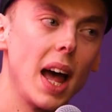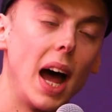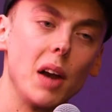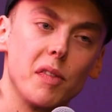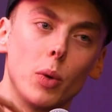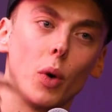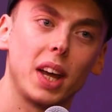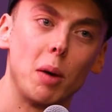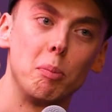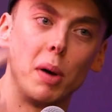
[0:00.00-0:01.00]
And if you want to
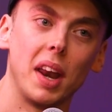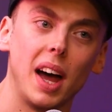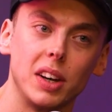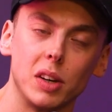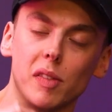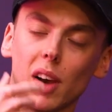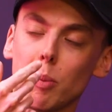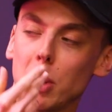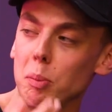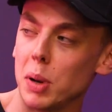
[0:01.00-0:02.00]
get better at
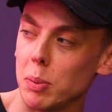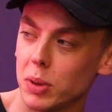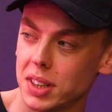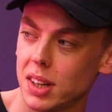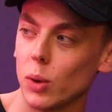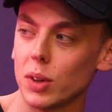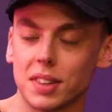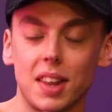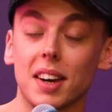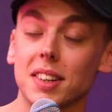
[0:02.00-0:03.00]
developing people's skills,
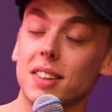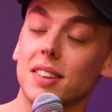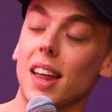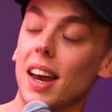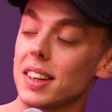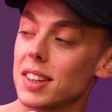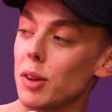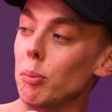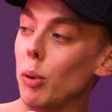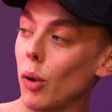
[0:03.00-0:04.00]
that is
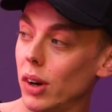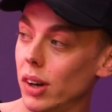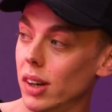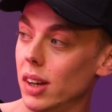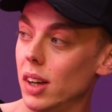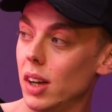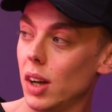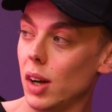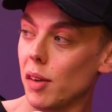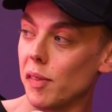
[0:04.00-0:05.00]
the book
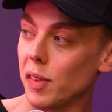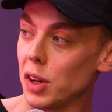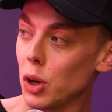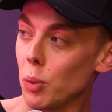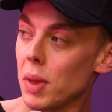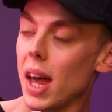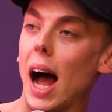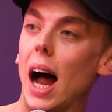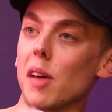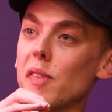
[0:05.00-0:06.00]
for you.
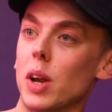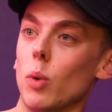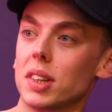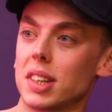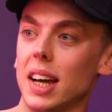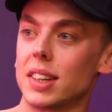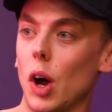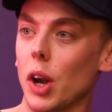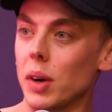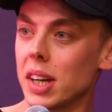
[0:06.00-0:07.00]
And if anyone says, I don't